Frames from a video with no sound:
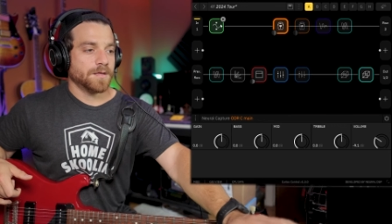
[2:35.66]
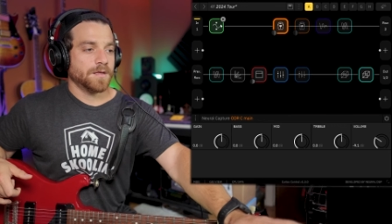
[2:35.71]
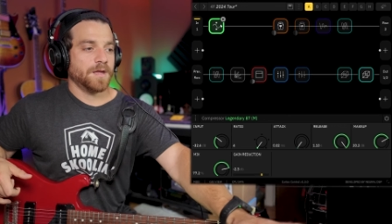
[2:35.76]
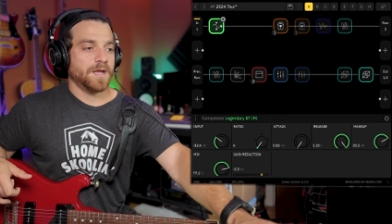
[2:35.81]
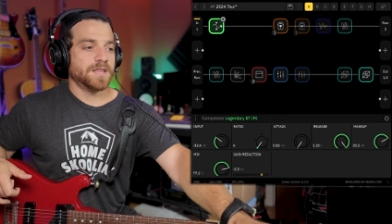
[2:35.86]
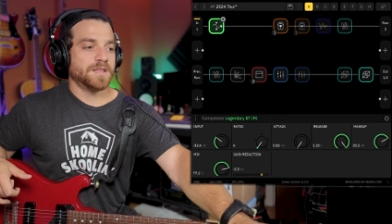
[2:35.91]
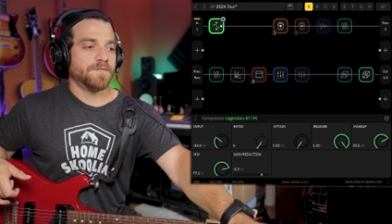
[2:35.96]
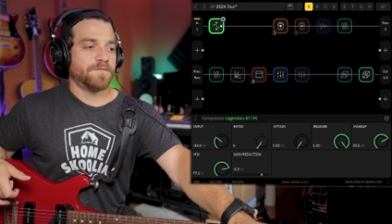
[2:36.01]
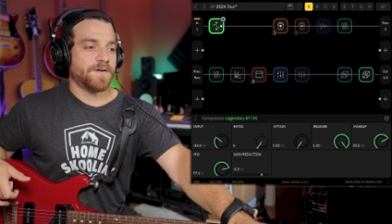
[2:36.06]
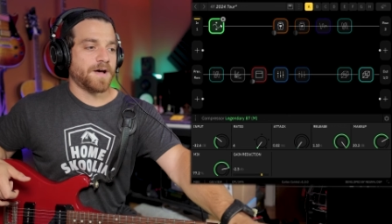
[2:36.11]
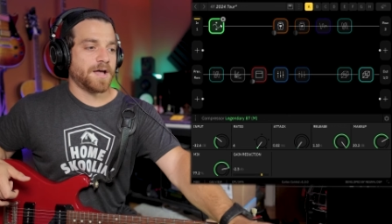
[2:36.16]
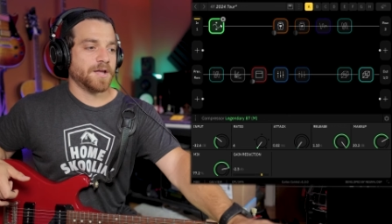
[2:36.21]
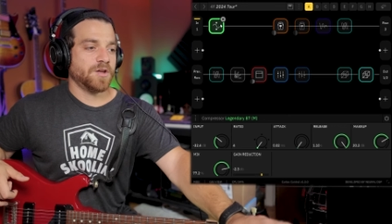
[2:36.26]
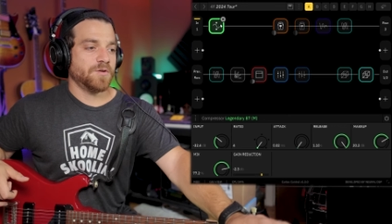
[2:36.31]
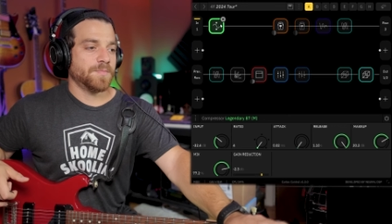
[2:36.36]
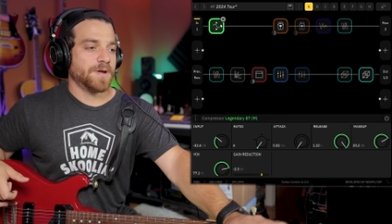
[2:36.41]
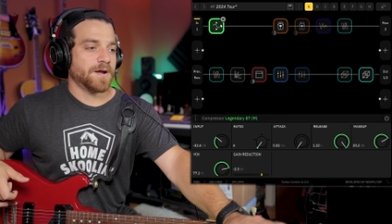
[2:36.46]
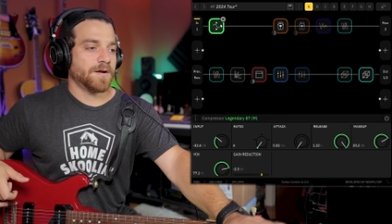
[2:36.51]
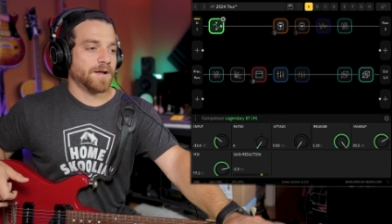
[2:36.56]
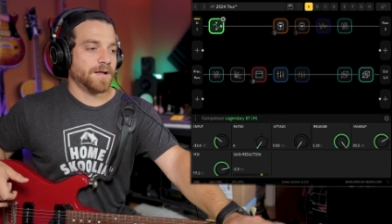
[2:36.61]

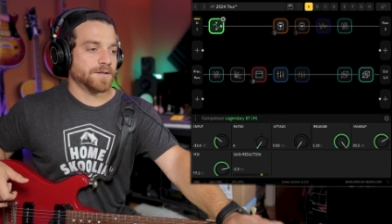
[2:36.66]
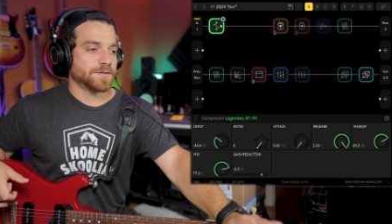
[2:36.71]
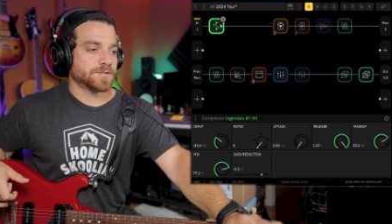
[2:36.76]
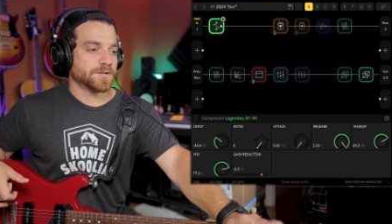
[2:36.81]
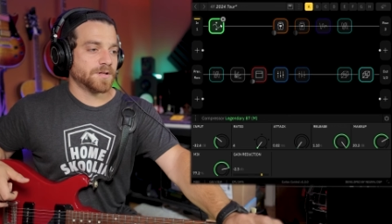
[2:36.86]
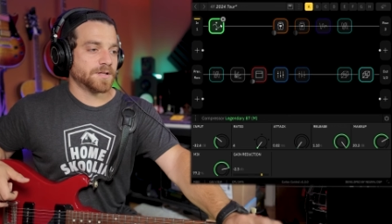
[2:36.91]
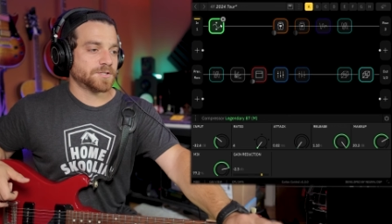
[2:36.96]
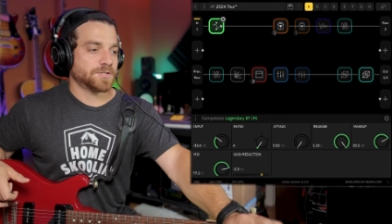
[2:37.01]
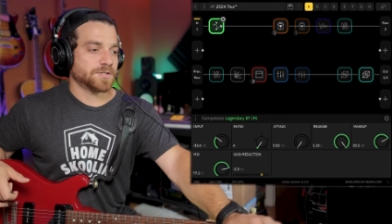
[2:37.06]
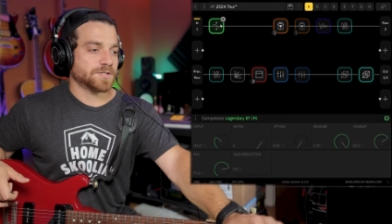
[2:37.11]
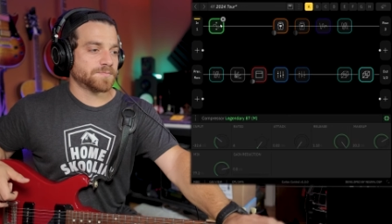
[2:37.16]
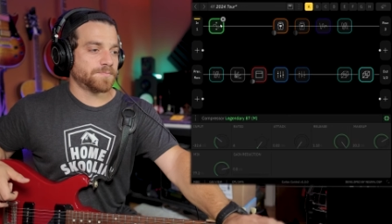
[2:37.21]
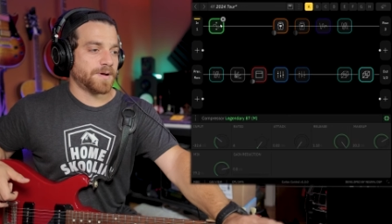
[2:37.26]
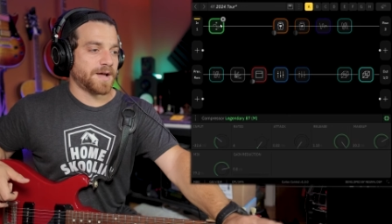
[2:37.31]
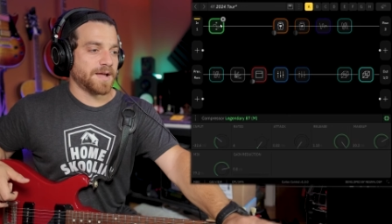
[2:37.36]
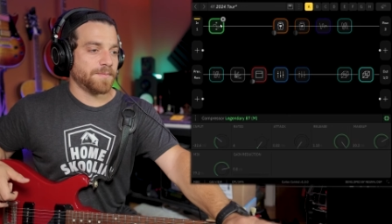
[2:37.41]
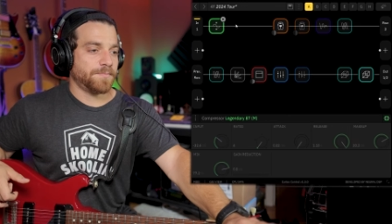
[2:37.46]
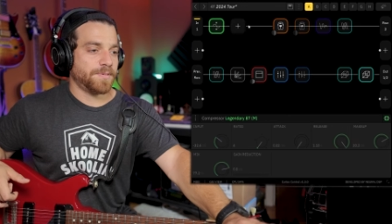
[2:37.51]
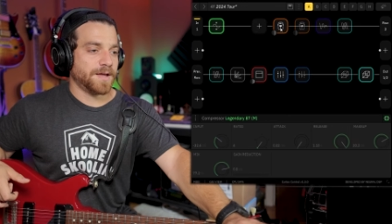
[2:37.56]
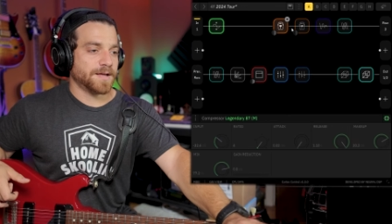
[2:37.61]
volume area. So let's just
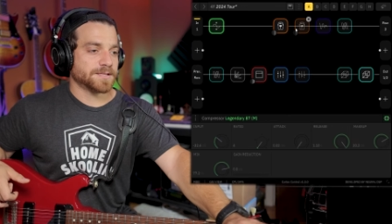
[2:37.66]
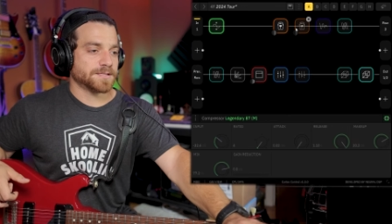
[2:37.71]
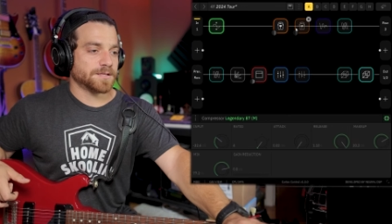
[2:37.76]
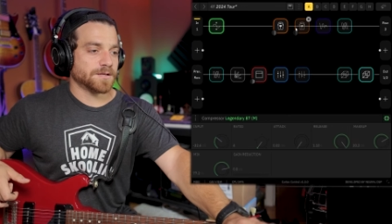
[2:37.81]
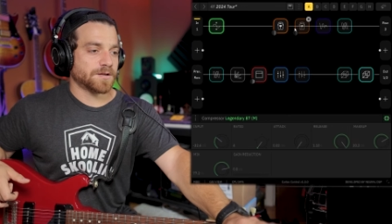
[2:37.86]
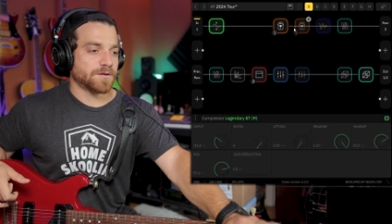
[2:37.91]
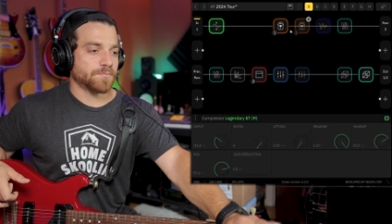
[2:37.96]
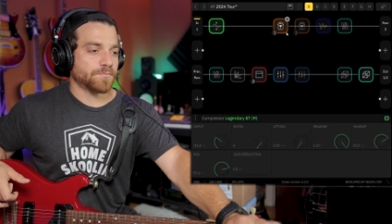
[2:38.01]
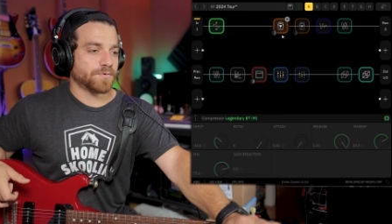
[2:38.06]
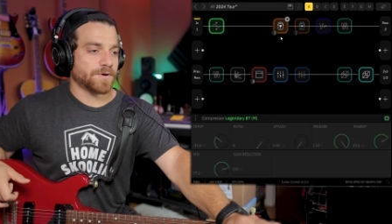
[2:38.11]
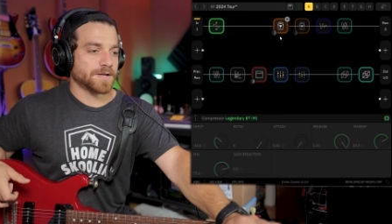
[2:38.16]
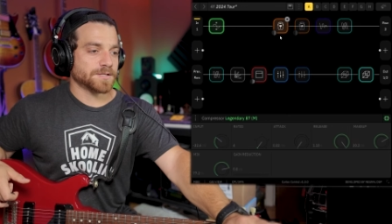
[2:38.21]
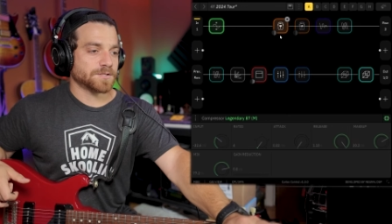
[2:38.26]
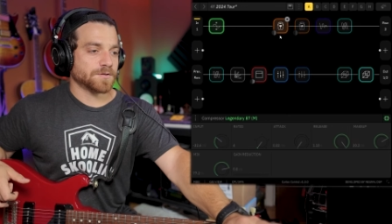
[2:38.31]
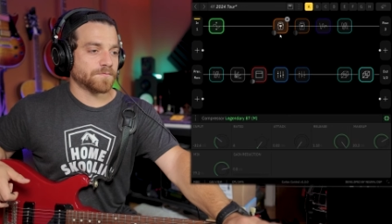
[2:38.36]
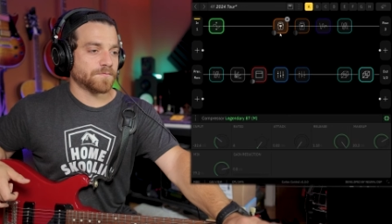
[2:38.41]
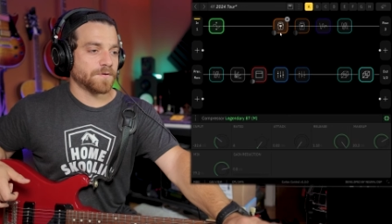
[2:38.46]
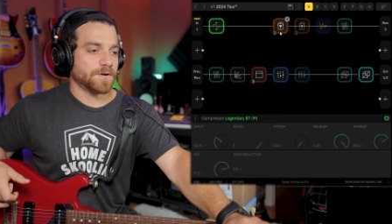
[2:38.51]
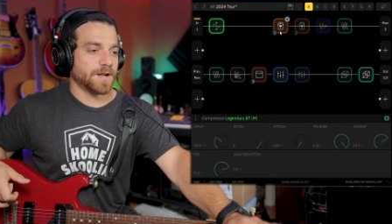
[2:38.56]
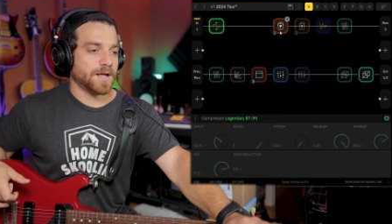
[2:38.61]
bypass the
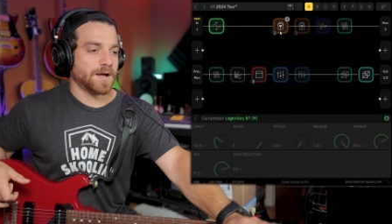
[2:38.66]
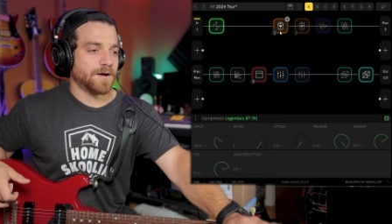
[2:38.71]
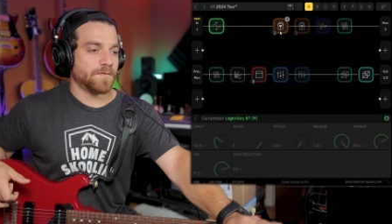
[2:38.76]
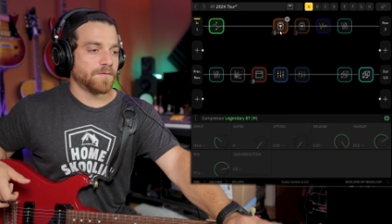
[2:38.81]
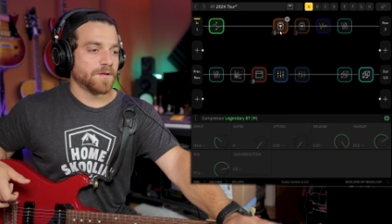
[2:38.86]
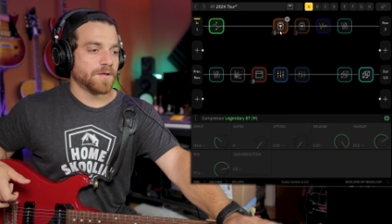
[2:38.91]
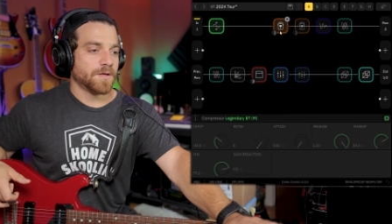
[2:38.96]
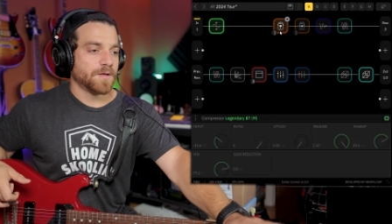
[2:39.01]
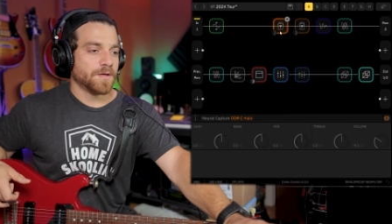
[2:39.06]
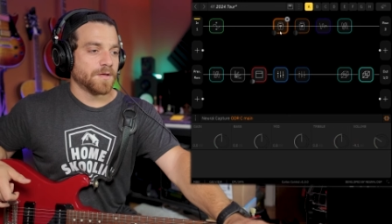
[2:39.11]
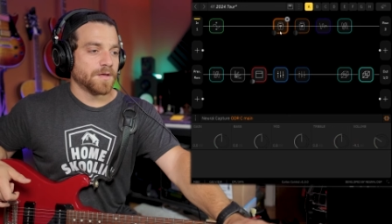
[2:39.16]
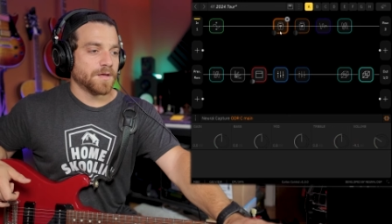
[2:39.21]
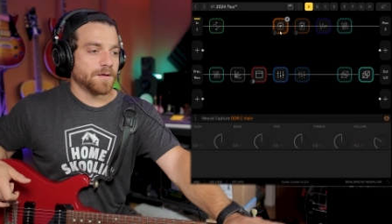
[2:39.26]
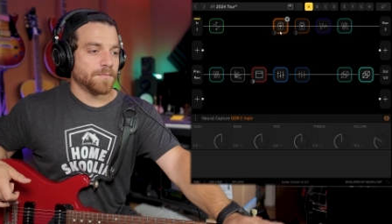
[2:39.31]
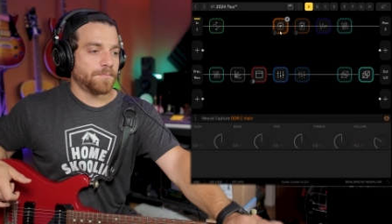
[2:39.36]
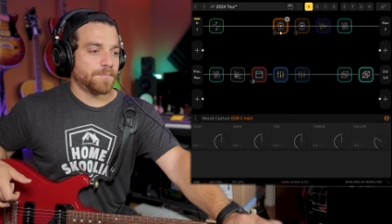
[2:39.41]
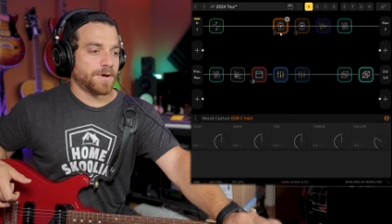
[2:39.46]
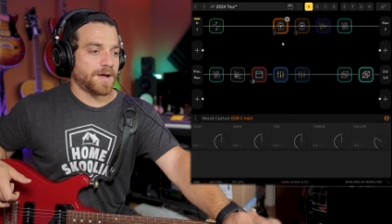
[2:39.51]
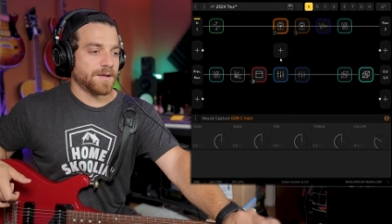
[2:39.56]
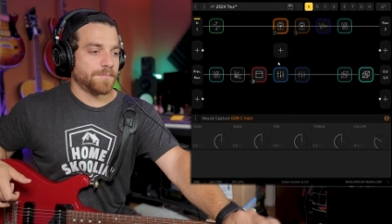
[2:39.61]
compressor for now,
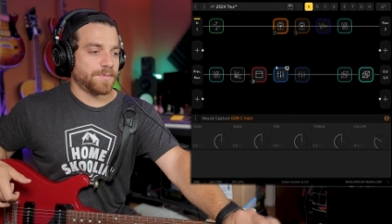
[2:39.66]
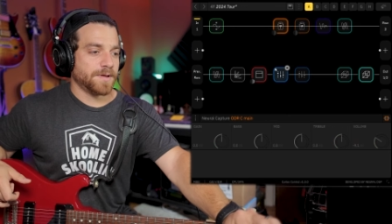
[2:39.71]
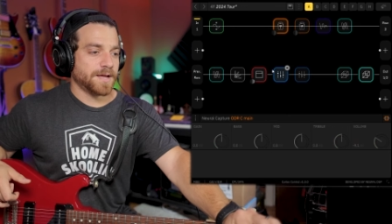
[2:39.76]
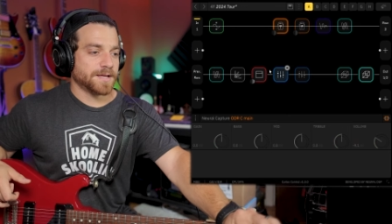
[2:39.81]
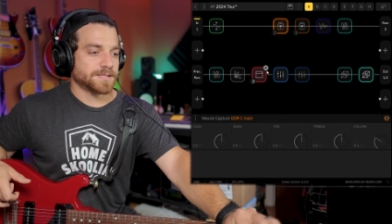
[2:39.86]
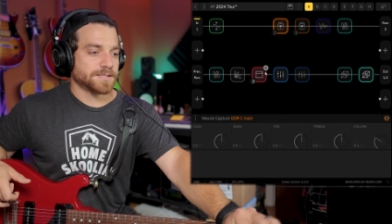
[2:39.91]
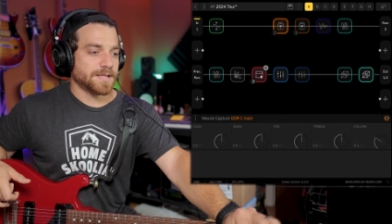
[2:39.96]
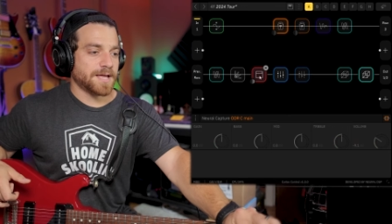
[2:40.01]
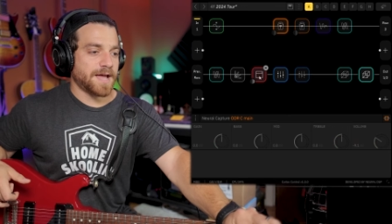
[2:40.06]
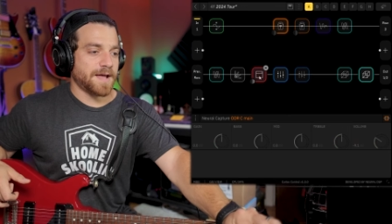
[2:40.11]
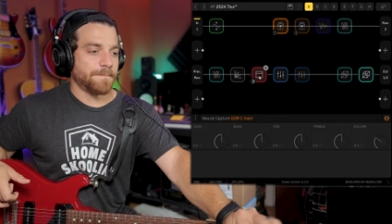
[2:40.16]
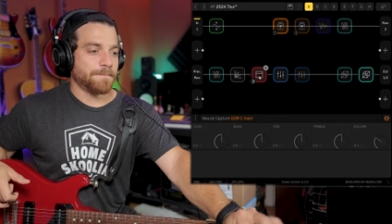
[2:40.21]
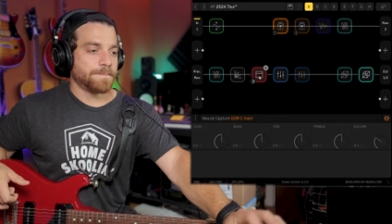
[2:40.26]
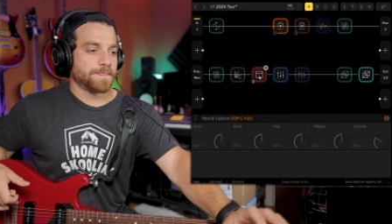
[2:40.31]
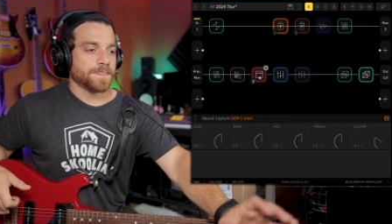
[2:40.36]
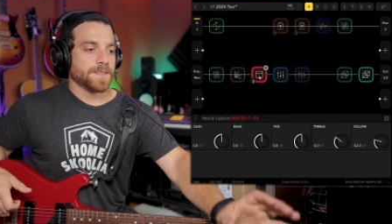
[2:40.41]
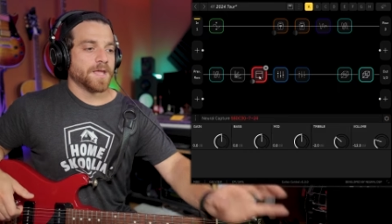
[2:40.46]
bypass that.